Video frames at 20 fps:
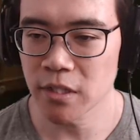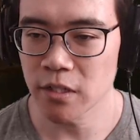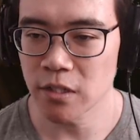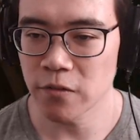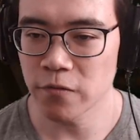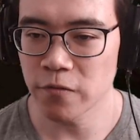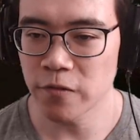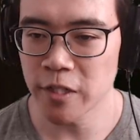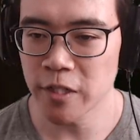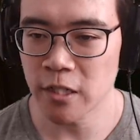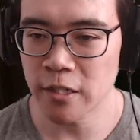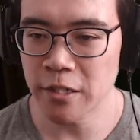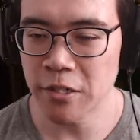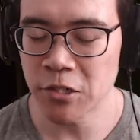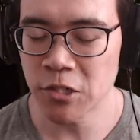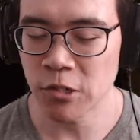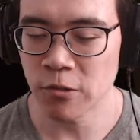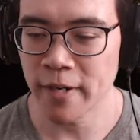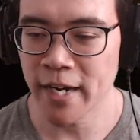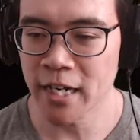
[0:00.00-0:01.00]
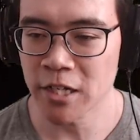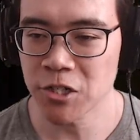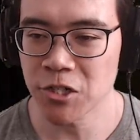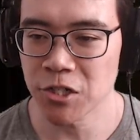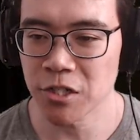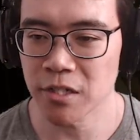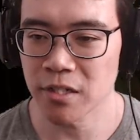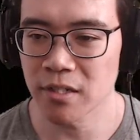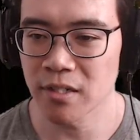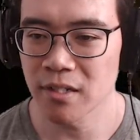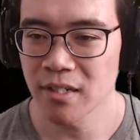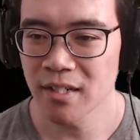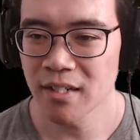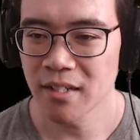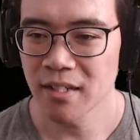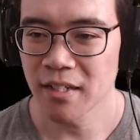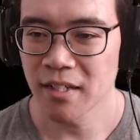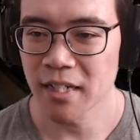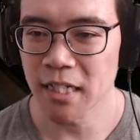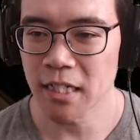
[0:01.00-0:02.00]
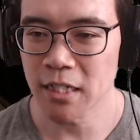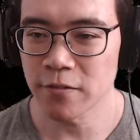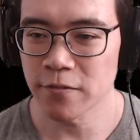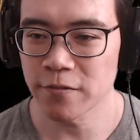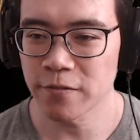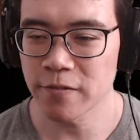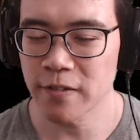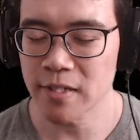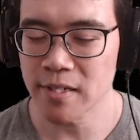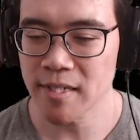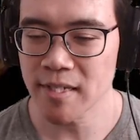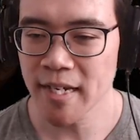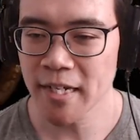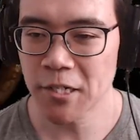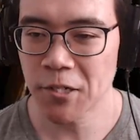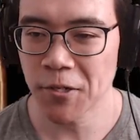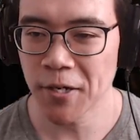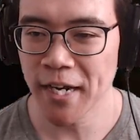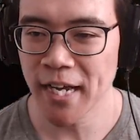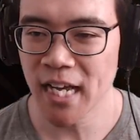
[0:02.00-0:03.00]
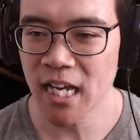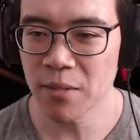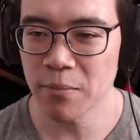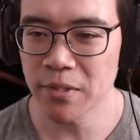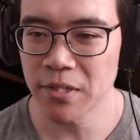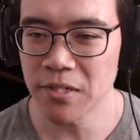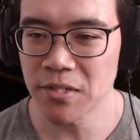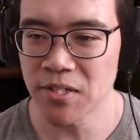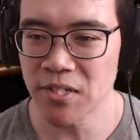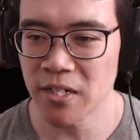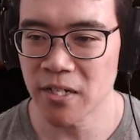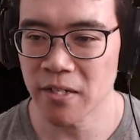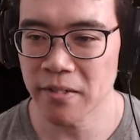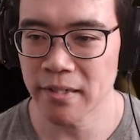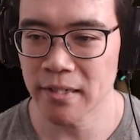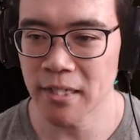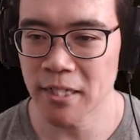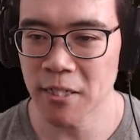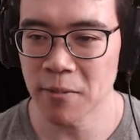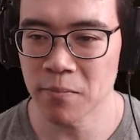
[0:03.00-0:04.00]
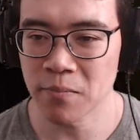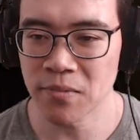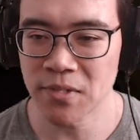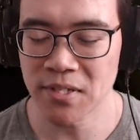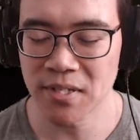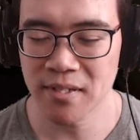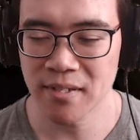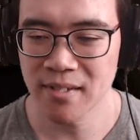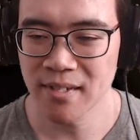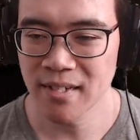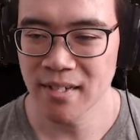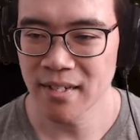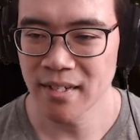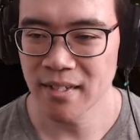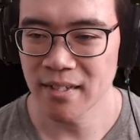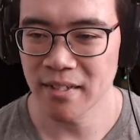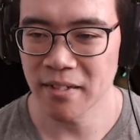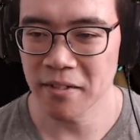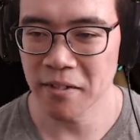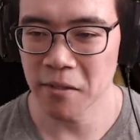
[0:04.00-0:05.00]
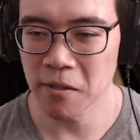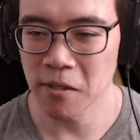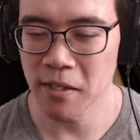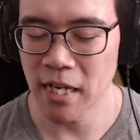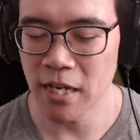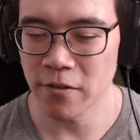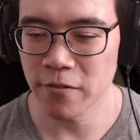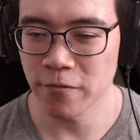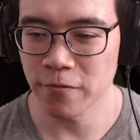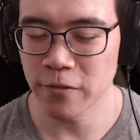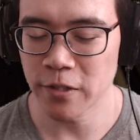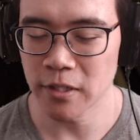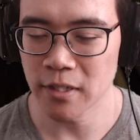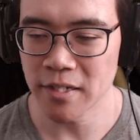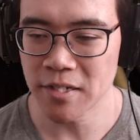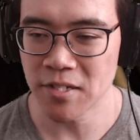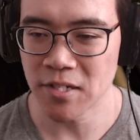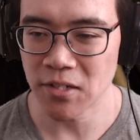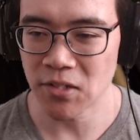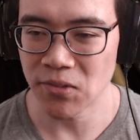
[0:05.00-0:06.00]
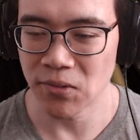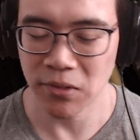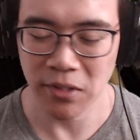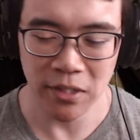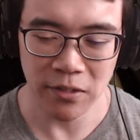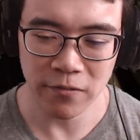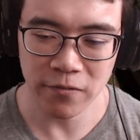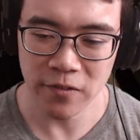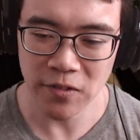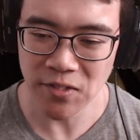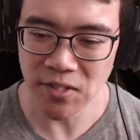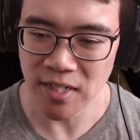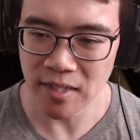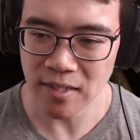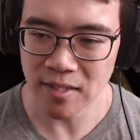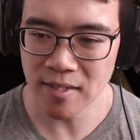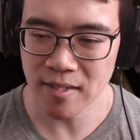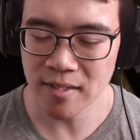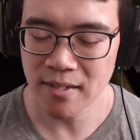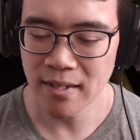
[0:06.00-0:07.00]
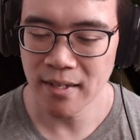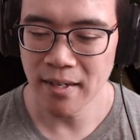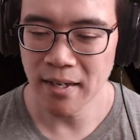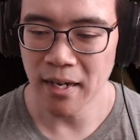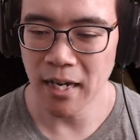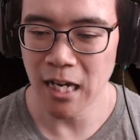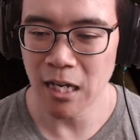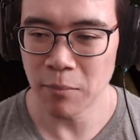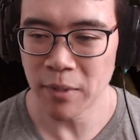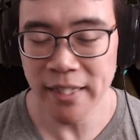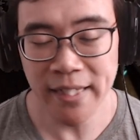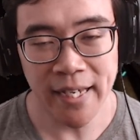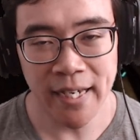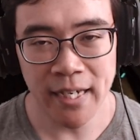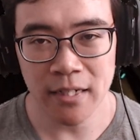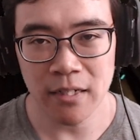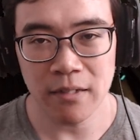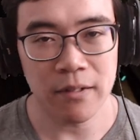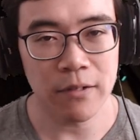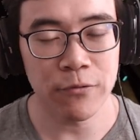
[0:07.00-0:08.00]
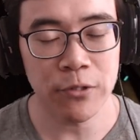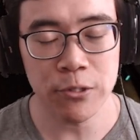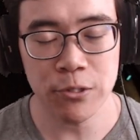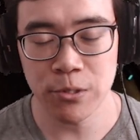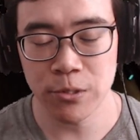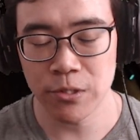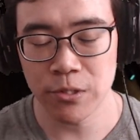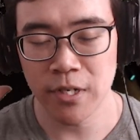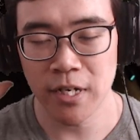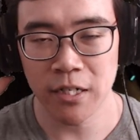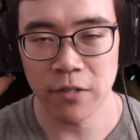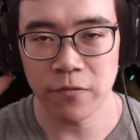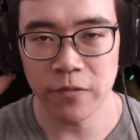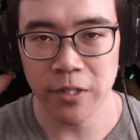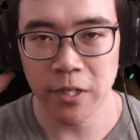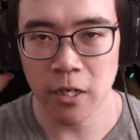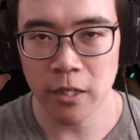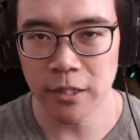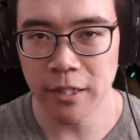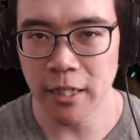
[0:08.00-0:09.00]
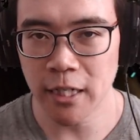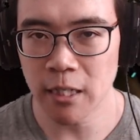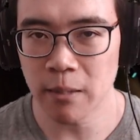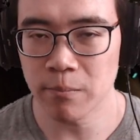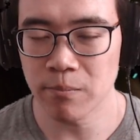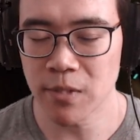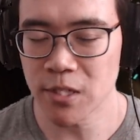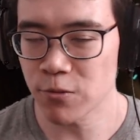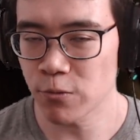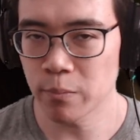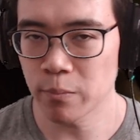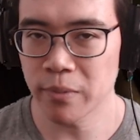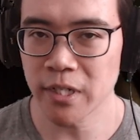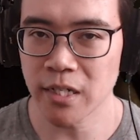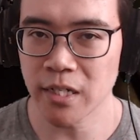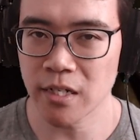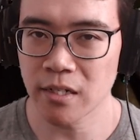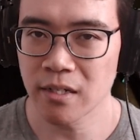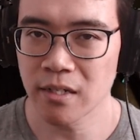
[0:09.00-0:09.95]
VR interaction of this head crab, and you see all the limbs. They all have realistic looking physics. Again, if this was not a VR game, this would be